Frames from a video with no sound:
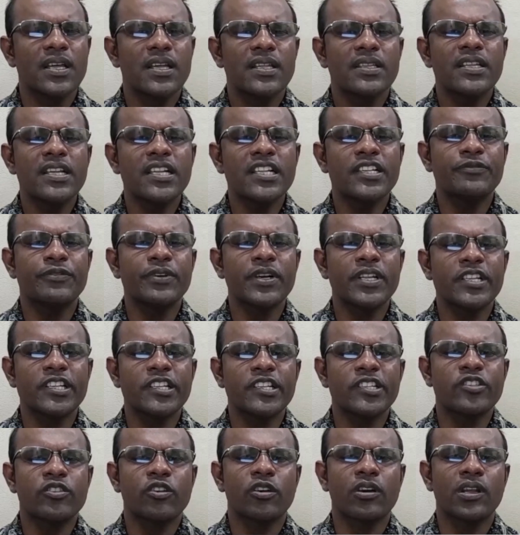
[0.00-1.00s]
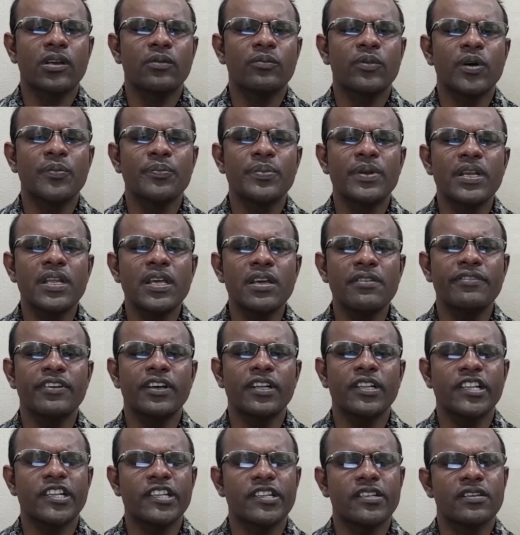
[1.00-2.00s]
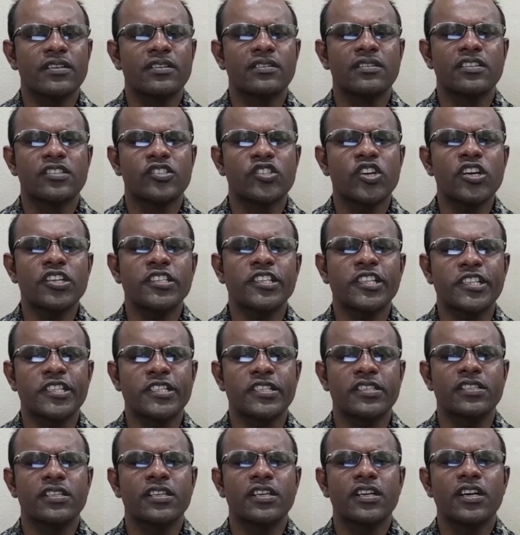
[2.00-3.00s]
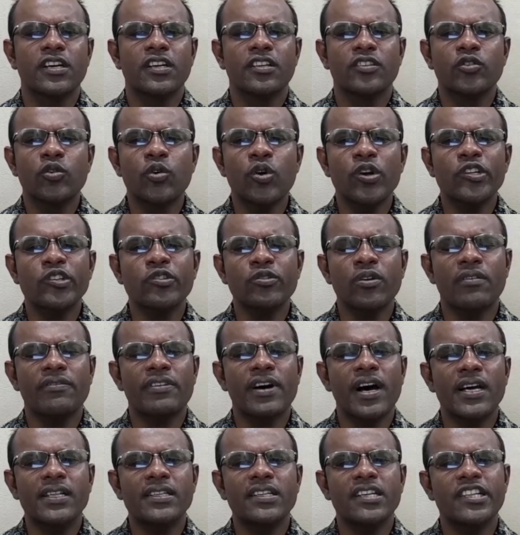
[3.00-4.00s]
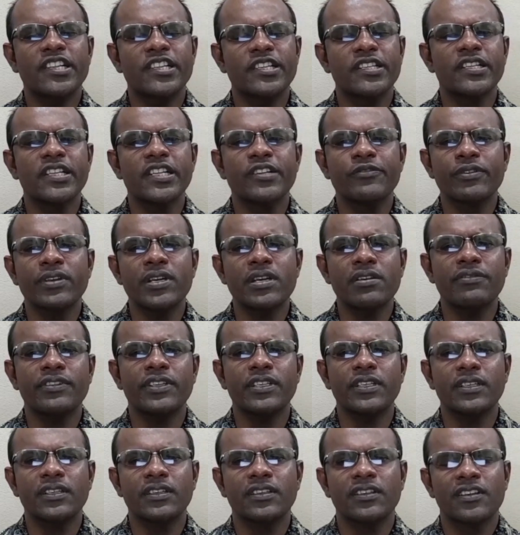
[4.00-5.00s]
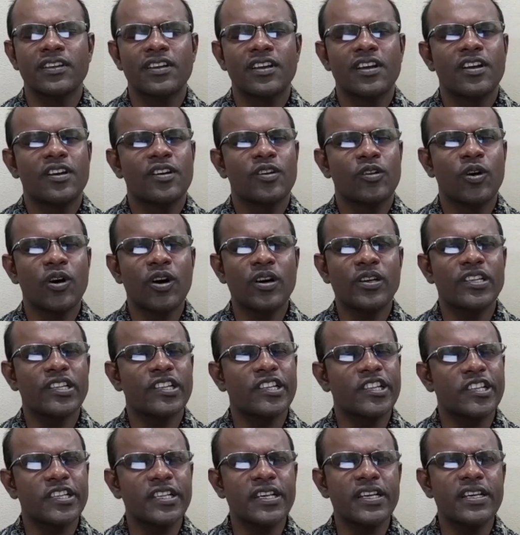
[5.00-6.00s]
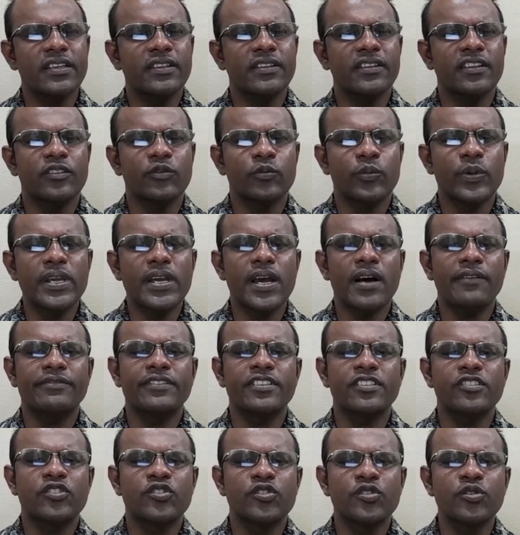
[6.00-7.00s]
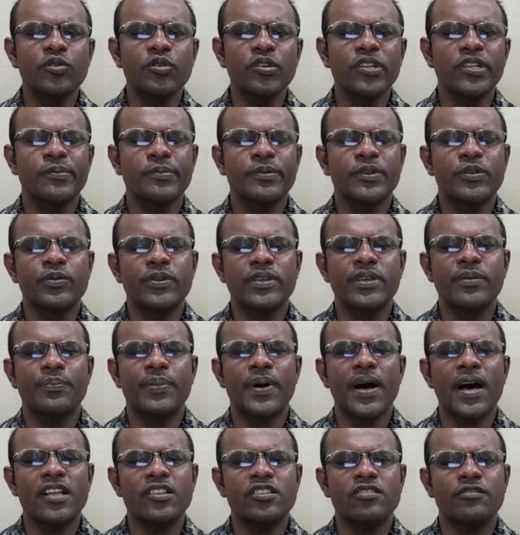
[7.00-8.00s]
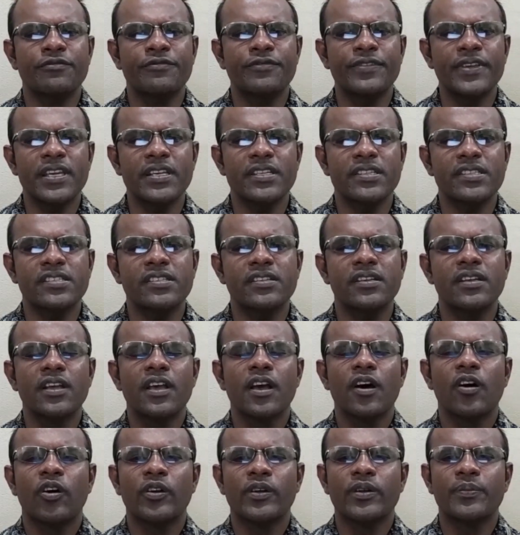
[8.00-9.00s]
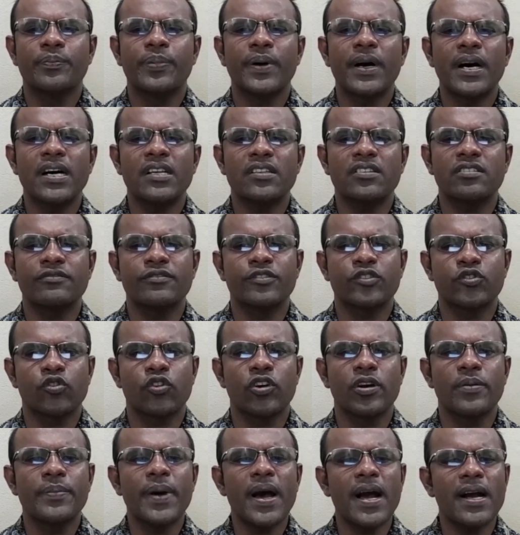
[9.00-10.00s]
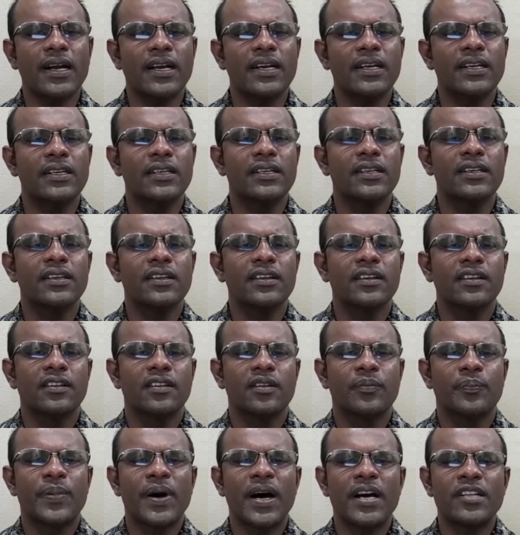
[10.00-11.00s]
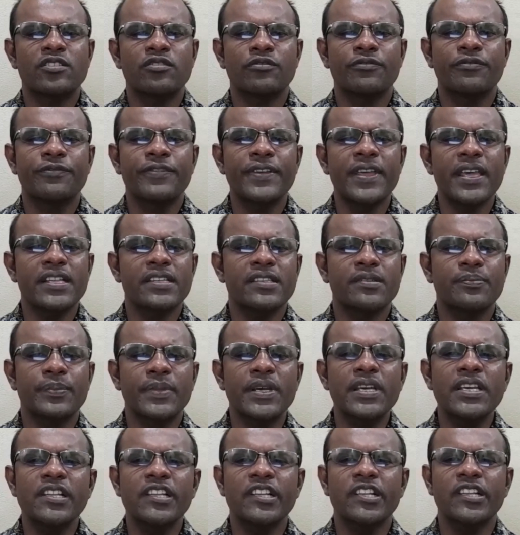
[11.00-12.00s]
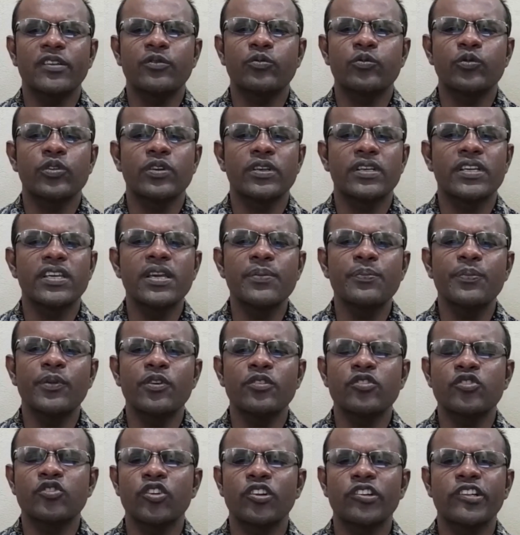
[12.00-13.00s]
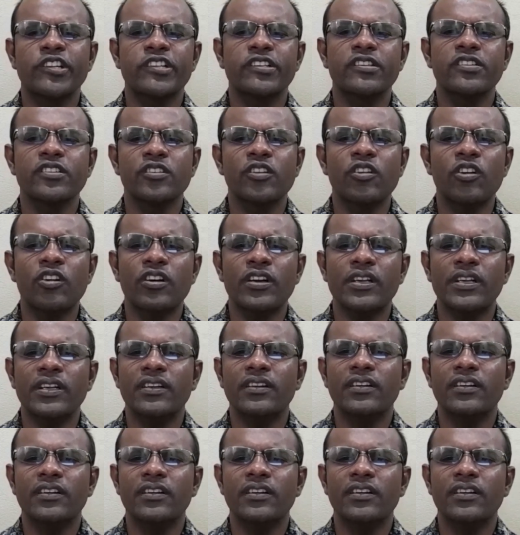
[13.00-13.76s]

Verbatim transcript: This verse is talking about believers, the just, those who have had their sins forgiven. God is saying that we have to choose between the path of faith or the path of drawing back. The path of faith means that we will keep on trusting God.